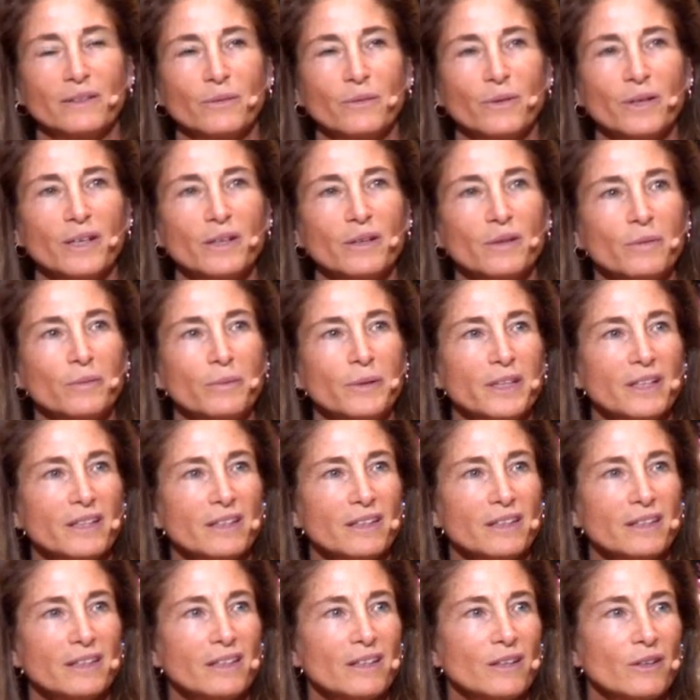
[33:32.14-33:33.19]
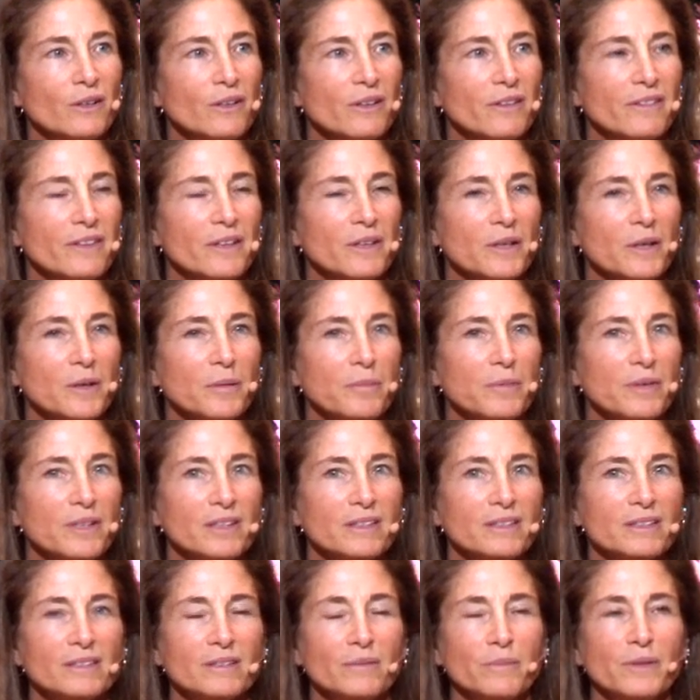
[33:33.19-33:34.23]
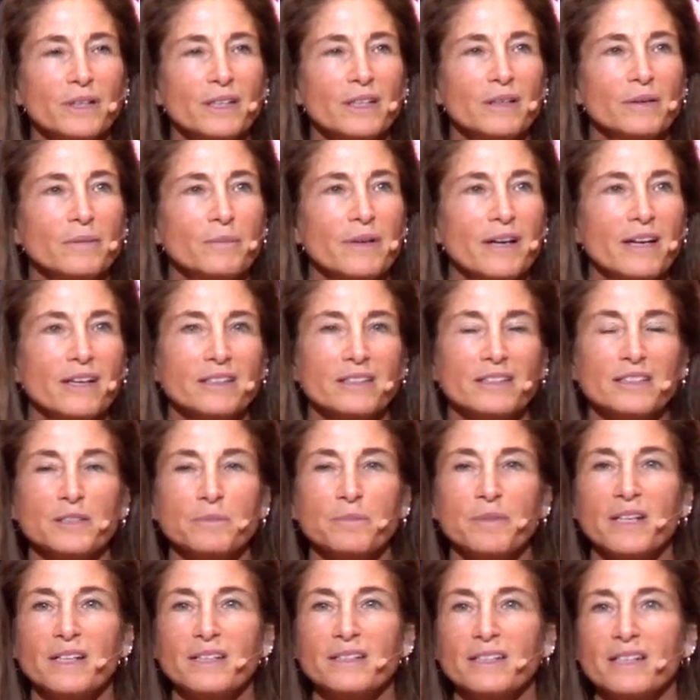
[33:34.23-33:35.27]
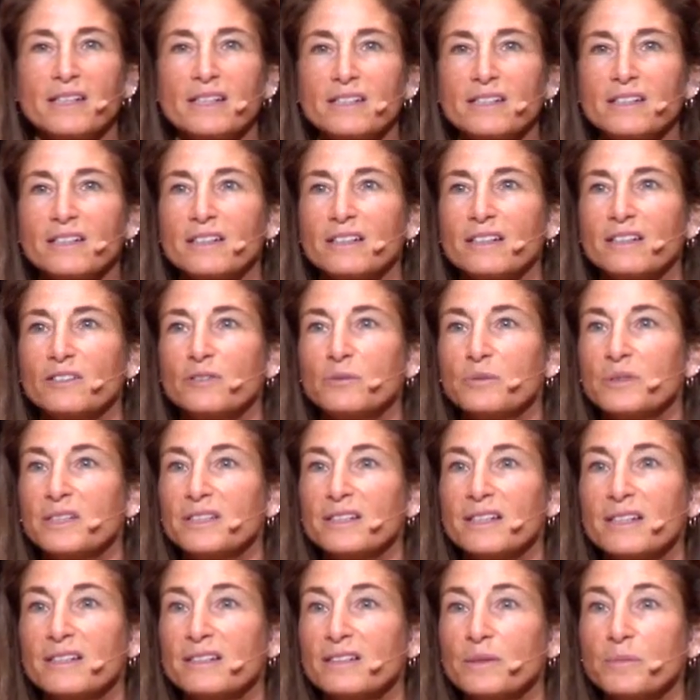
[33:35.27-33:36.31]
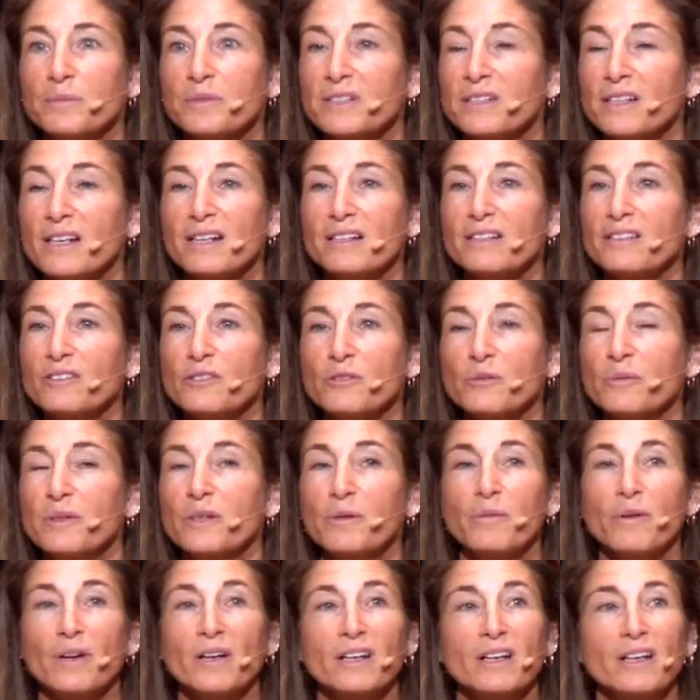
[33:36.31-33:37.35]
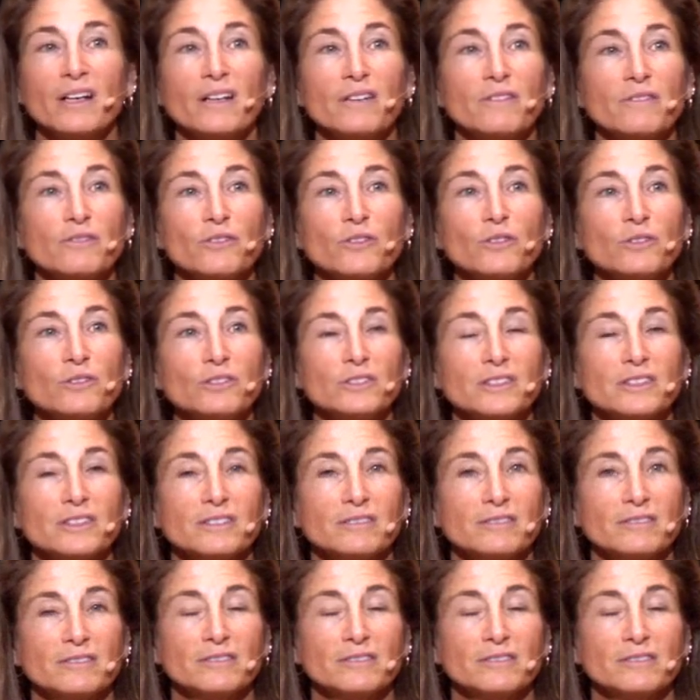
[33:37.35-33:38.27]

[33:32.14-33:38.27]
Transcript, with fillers: Well, we can go to therapists and we can practice meditation because we sense a potential we want to unfold.